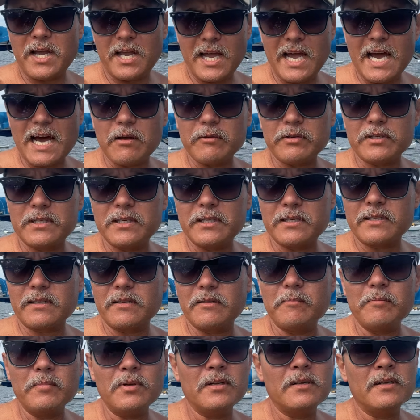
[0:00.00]
house
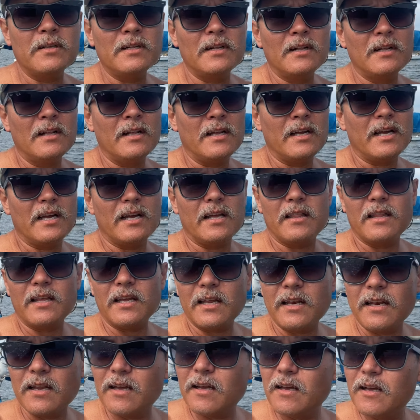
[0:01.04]
system, and
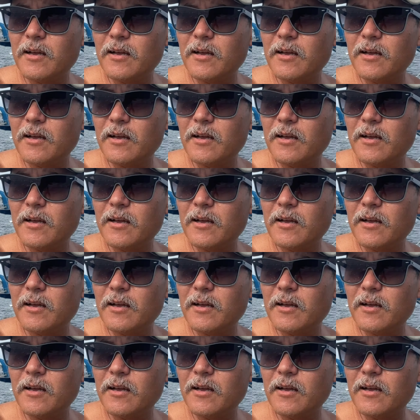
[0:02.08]
then